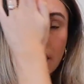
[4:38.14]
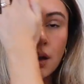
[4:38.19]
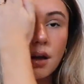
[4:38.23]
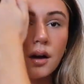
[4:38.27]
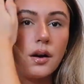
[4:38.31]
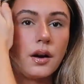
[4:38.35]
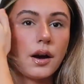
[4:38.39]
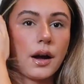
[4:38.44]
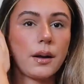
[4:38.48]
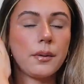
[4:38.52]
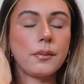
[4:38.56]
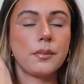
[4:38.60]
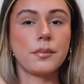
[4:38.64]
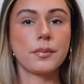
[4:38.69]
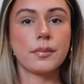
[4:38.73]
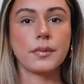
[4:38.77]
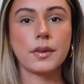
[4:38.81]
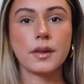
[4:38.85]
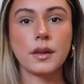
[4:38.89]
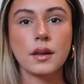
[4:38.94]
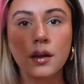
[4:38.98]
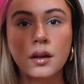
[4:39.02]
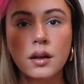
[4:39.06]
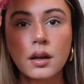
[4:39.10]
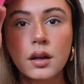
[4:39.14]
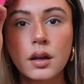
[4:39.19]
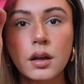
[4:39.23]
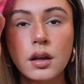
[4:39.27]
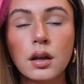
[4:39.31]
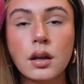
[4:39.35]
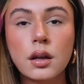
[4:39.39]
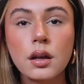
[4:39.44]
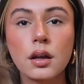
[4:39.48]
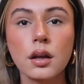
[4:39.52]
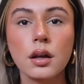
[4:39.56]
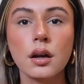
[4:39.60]
Okay.
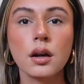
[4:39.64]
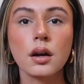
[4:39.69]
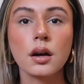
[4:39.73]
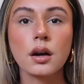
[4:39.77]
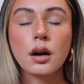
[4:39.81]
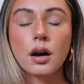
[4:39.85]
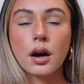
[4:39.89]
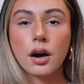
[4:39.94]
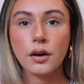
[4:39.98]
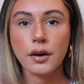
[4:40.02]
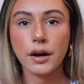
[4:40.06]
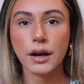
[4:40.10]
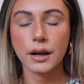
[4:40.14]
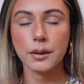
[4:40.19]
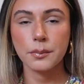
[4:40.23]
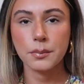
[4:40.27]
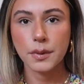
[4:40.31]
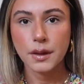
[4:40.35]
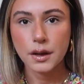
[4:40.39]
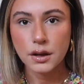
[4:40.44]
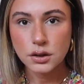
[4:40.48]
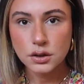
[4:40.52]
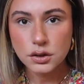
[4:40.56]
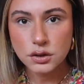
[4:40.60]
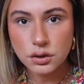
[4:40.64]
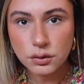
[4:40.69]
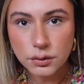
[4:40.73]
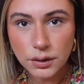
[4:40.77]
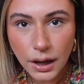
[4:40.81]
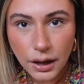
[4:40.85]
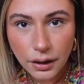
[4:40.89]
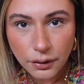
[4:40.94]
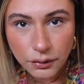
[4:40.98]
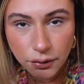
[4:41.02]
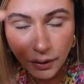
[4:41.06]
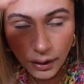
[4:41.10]
All right. So
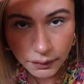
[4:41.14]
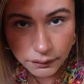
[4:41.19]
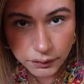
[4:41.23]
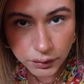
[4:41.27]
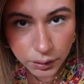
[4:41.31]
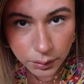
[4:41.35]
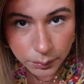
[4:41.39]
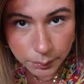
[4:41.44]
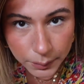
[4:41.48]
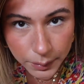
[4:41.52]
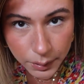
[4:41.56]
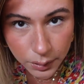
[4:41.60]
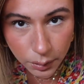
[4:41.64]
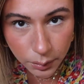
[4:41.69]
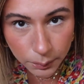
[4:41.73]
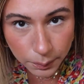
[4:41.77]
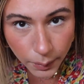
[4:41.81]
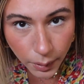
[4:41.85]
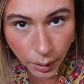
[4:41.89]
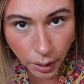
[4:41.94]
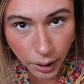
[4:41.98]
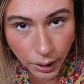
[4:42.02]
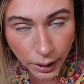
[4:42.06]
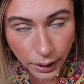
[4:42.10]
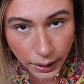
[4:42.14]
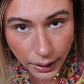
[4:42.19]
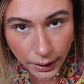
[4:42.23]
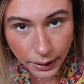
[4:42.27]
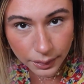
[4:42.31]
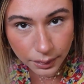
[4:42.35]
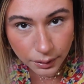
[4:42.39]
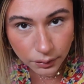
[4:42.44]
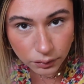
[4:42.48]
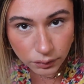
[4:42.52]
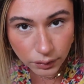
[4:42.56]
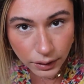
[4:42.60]
now you have your middle part
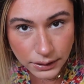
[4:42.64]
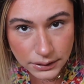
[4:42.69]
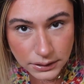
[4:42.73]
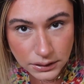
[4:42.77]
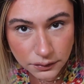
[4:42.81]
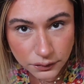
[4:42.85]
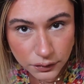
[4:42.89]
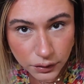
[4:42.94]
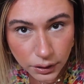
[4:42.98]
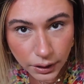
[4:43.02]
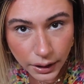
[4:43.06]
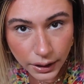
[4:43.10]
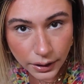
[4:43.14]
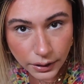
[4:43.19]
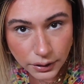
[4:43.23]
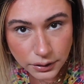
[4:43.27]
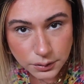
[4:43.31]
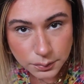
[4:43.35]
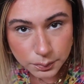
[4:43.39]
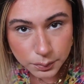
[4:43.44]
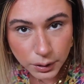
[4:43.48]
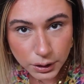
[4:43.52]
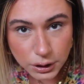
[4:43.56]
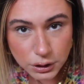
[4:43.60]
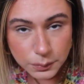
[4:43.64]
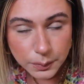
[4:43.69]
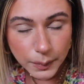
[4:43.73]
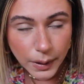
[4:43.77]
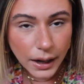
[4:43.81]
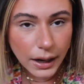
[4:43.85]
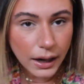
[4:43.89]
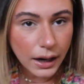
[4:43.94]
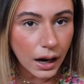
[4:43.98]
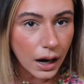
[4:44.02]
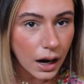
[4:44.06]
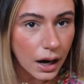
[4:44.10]
and the rest of your hair is brushed
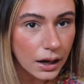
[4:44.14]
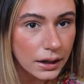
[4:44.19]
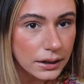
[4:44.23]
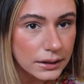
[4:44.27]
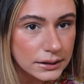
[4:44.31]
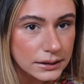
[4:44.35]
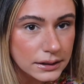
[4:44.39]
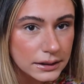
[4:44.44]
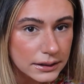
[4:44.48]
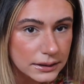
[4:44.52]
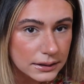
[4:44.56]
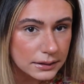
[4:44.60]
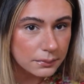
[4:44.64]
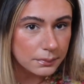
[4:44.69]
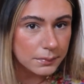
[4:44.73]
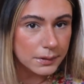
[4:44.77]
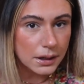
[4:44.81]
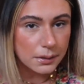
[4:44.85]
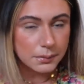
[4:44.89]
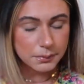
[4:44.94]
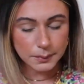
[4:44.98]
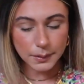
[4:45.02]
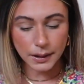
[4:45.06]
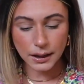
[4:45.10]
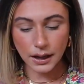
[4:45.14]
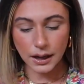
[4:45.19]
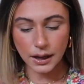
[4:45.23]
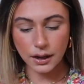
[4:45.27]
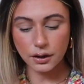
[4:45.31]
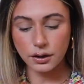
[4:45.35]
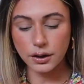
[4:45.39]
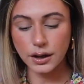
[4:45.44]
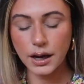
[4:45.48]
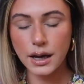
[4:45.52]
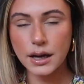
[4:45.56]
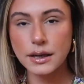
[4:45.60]
back. Honestly, sometimes my
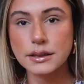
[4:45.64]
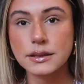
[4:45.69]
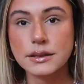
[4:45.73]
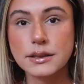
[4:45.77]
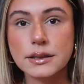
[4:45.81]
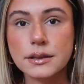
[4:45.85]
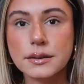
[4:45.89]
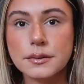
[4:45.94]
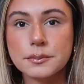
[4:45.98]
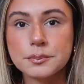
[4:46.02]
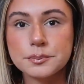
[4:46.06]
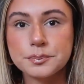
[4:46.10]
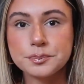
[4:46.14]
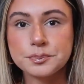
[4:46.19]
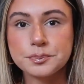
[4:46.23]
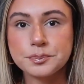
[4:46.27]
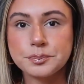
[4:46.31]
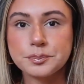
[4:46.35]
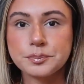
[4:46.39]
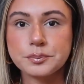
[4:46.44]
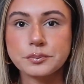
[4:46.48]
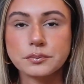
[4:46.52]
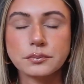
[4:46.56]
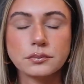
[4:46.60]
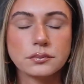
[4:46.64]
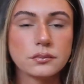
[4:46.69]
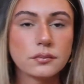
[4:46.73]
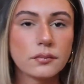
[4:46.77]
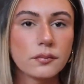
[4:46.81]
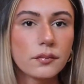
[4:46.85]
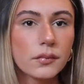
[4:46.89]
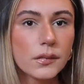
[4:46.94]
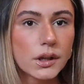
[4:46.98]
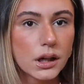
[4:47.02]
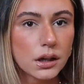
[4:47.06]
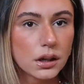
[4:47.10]
hair gets
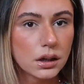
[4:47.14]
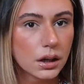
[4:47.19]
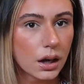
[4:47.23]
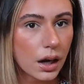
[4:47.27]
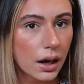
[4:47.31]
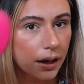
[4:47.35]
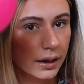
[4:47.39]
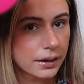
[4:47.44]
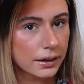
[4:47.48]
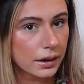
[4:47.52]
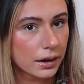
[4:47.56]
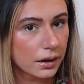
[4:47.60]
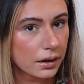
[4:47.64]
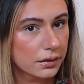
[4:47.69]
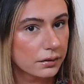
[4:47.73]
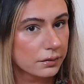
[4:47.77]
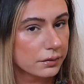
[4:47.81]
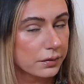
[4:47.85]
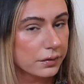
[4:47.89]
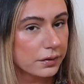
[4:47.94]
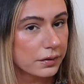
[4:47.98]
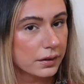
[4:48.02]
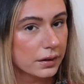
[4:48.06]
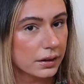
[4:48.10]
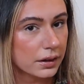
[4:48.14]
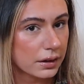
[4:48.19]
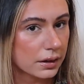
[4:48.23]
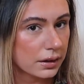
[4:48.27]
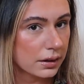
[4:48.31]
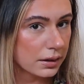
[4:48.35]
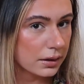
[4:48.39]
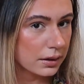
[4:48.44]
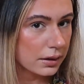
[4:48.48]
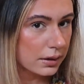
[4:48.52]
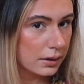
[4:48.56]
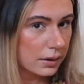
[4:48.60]
kind of
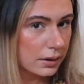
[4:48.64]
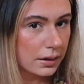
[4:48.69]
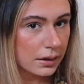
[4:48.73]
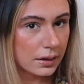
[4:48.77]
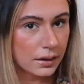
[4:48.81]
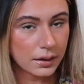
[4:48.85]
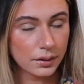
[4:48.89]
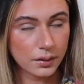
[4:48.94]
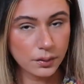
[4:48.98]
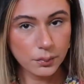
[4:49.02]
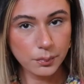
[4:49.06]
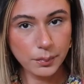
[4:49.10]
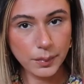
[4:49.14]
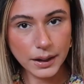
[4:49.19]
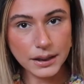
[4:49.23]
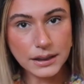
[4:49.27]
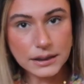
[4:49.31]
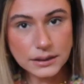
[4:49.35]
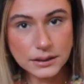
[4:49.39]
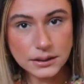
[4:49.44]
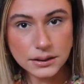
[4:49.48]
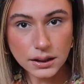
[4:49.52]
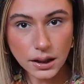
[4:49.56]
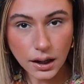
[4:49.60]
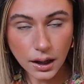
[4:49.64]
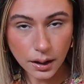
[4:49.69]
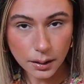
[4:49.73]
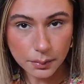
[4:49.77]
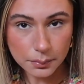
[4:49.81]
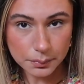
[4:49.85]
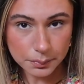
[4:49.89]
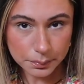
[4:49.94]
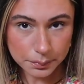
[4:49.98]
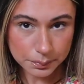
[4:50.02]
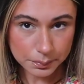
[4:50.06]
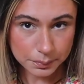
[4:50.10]
messed
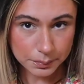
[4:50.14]
up.